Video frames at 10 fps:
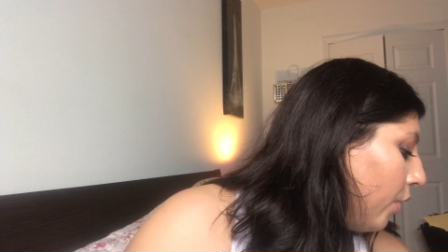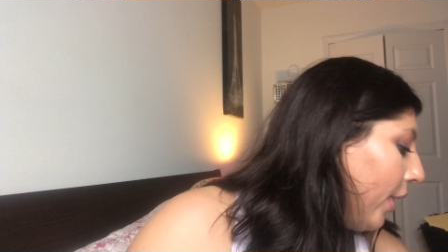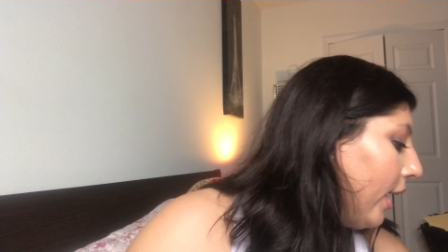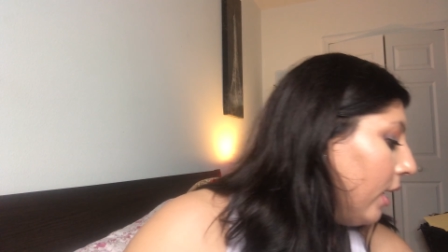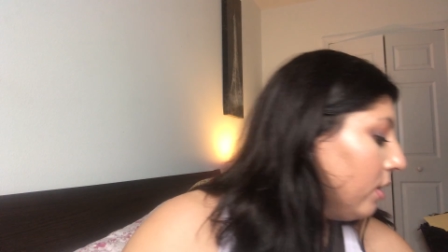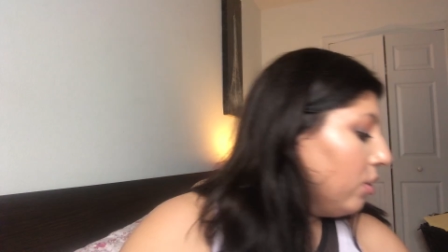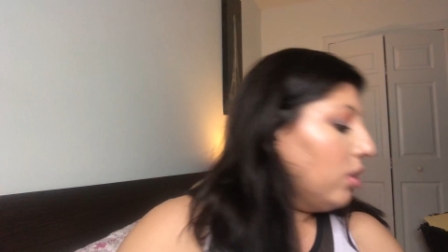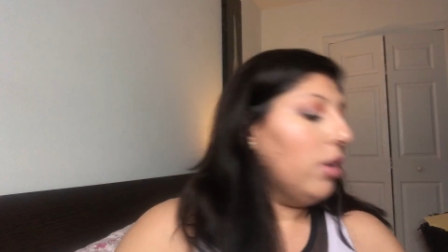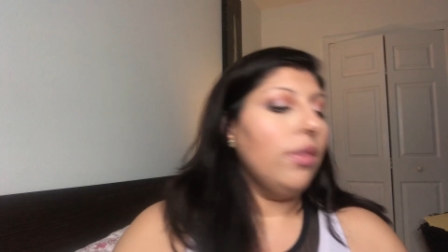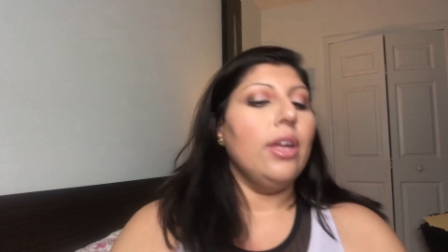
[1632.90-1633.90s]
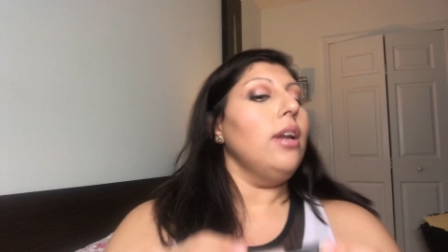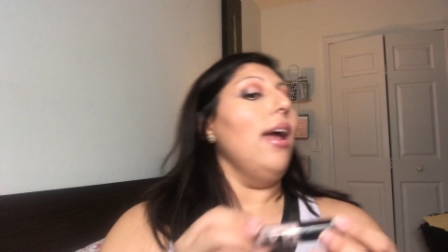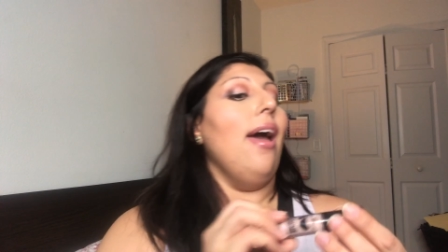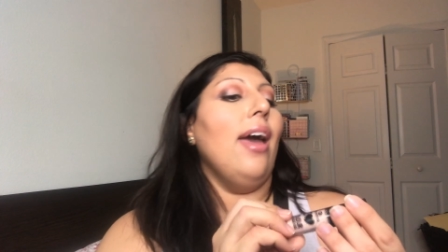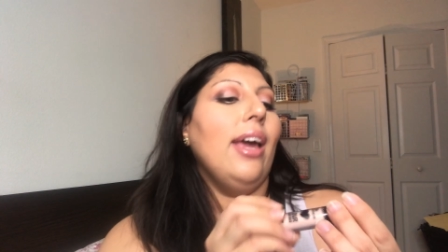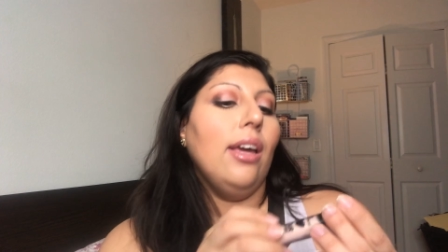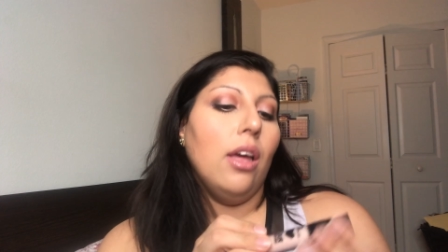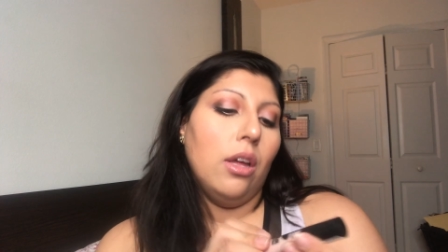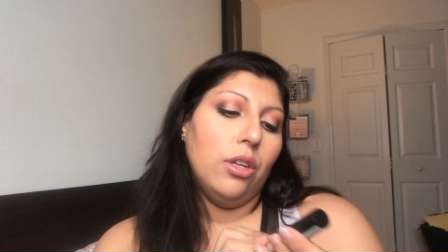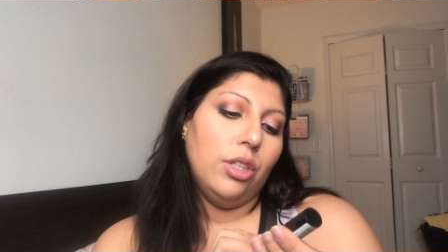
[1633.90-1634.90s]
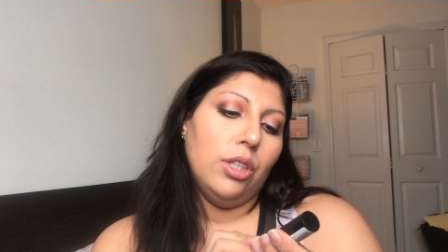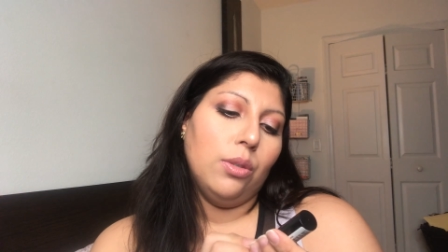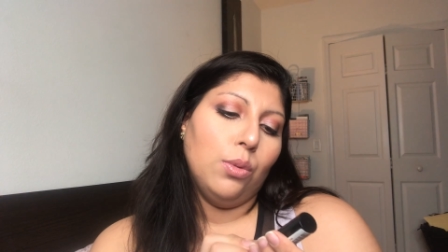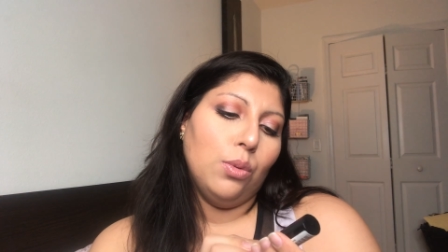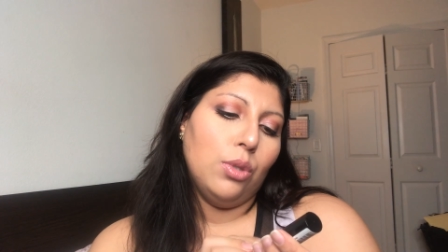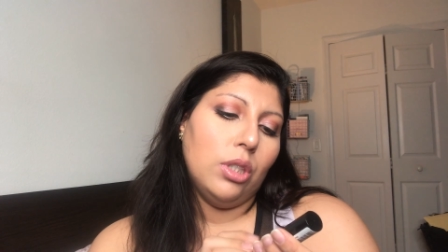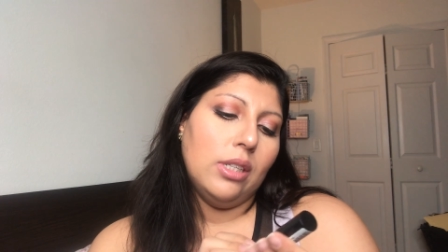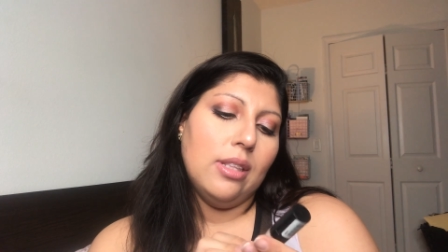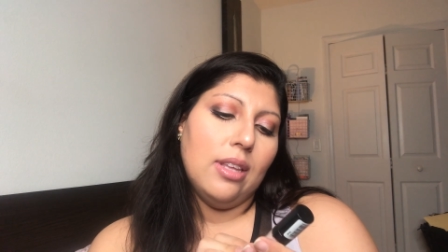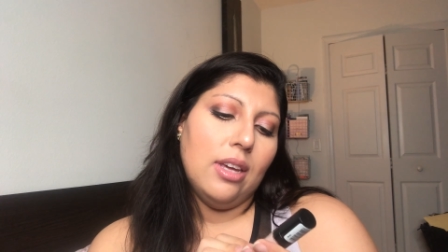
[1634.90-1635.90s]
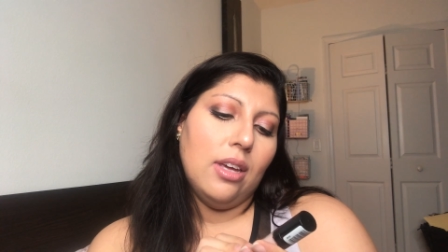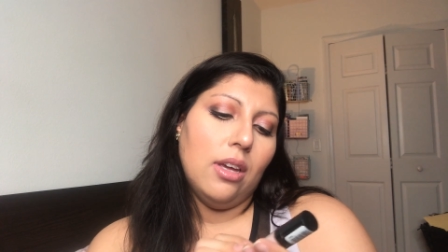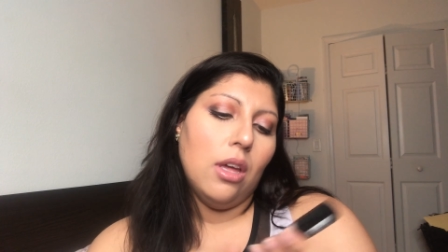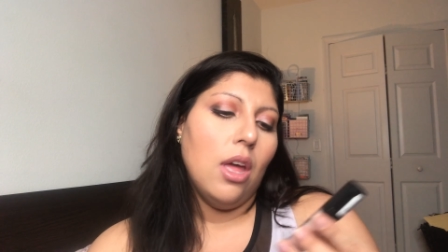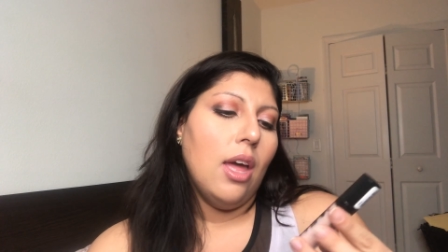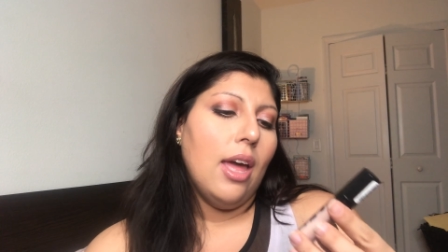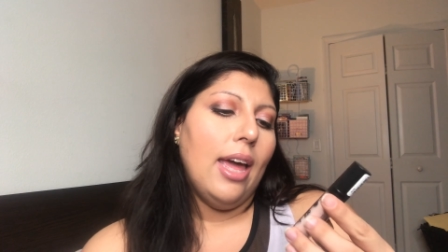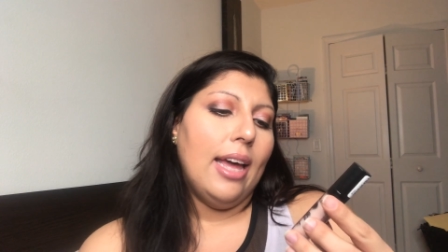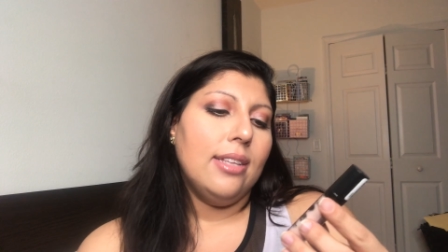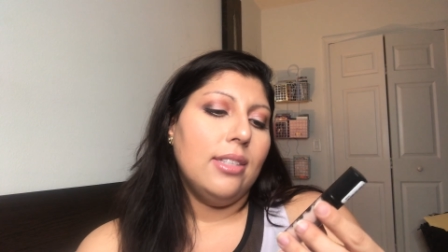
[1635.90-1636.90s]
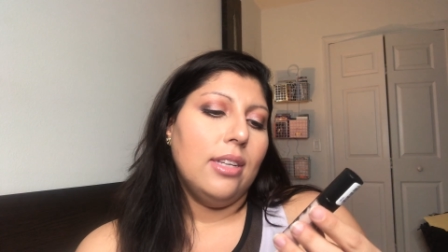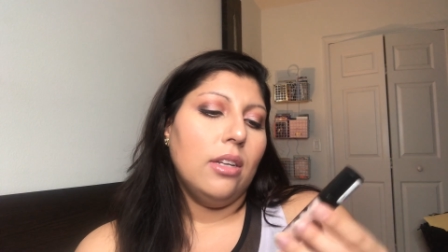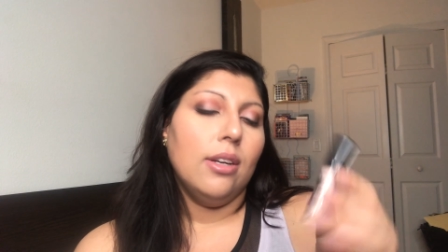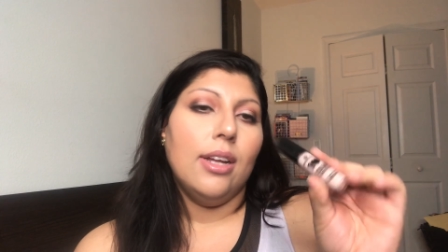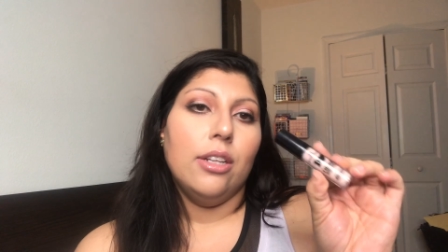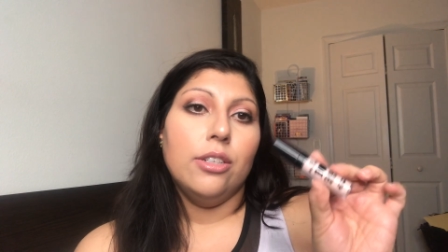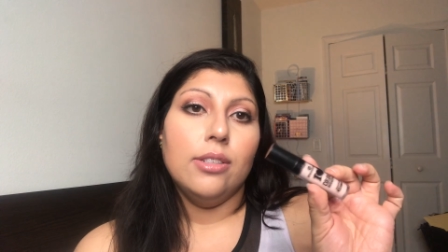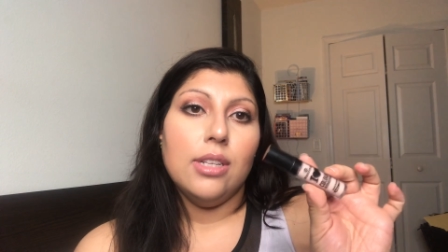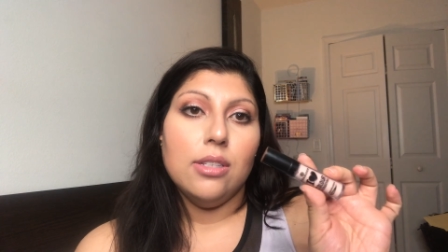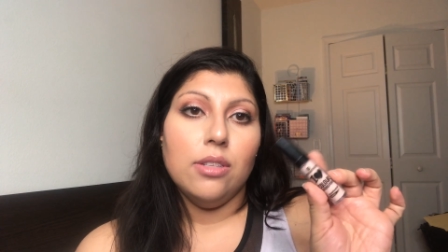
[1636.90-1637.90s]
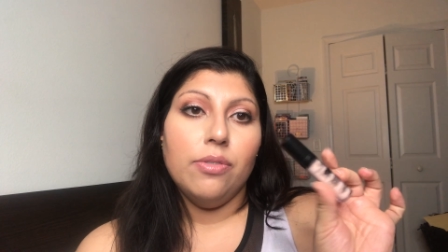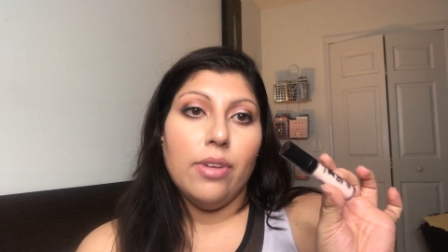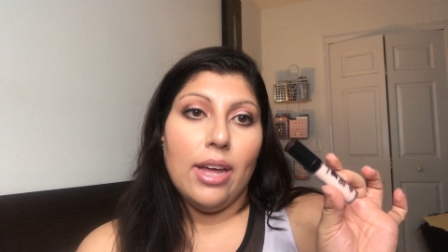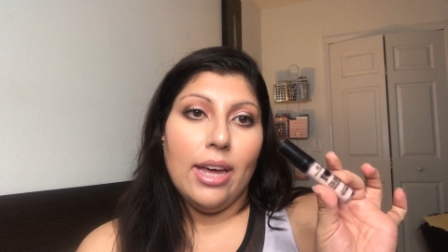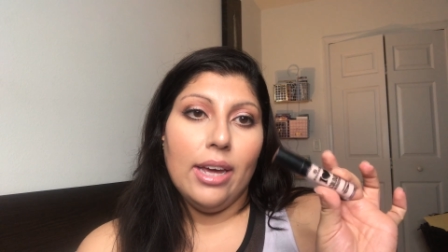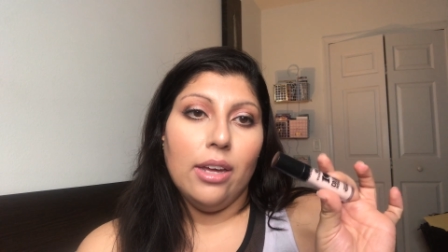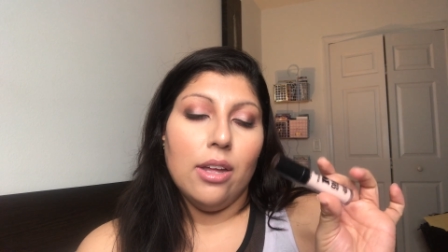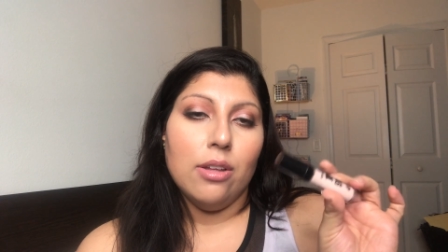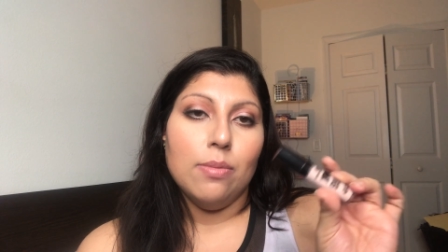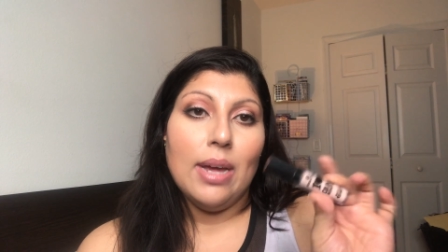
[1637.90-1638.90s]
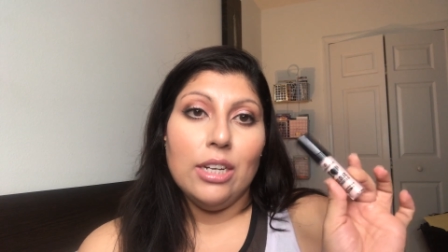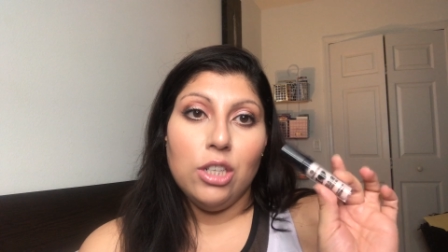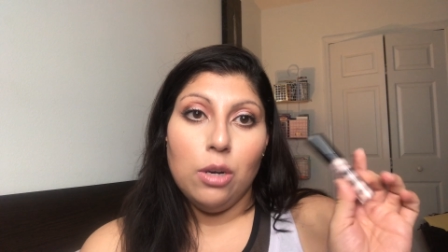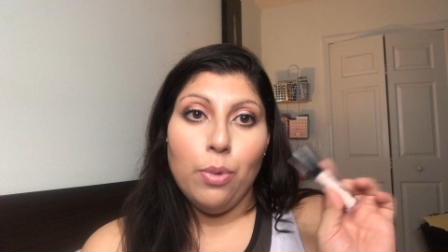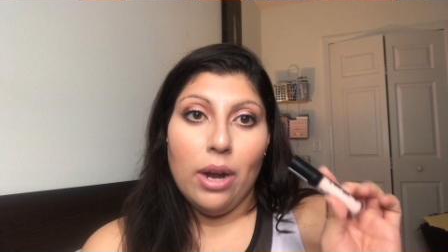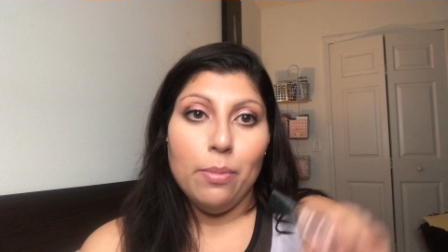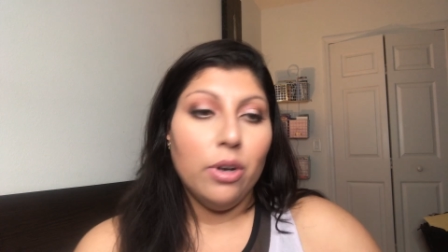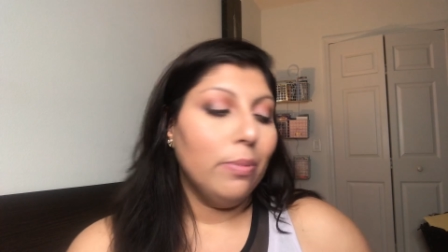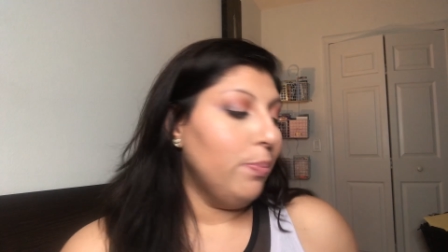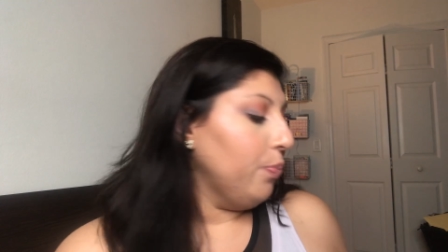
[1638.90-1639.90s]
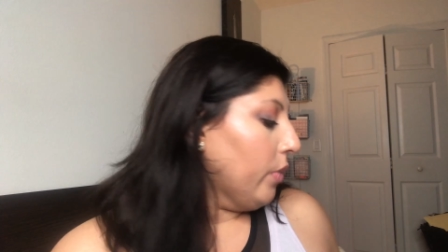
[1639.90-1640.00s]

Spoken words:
Okay, and so then I used the Essence Color Intensify eyeshadow primer